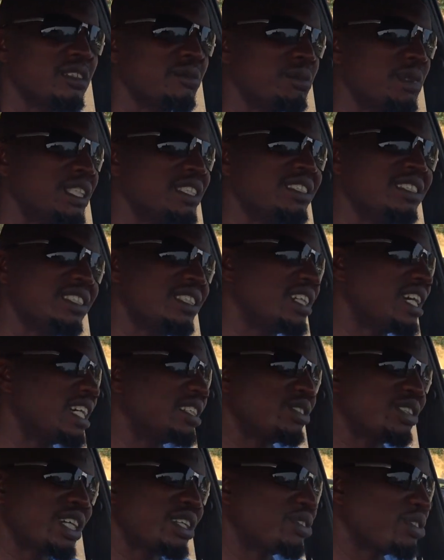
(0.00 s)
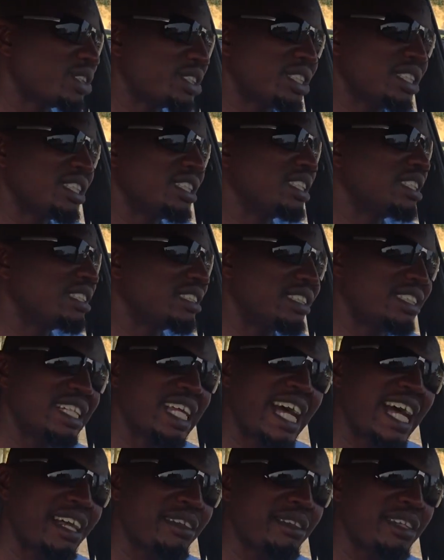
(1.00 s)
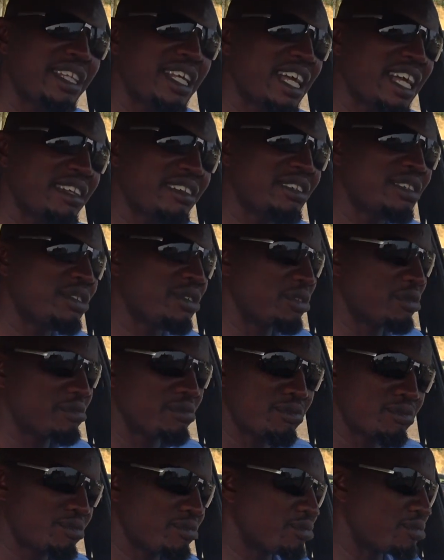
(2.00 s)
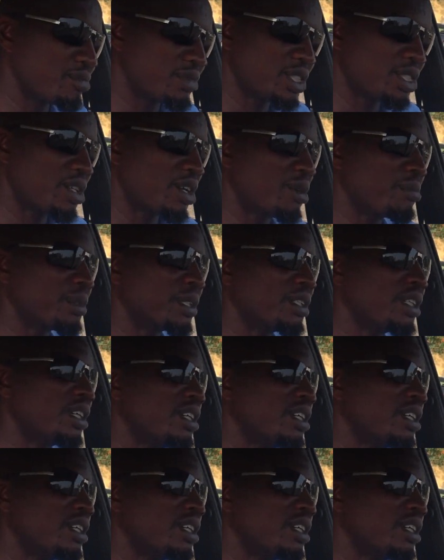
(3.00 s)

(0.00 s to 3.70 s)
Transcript: But the GL, as you are touching it, that it's coming.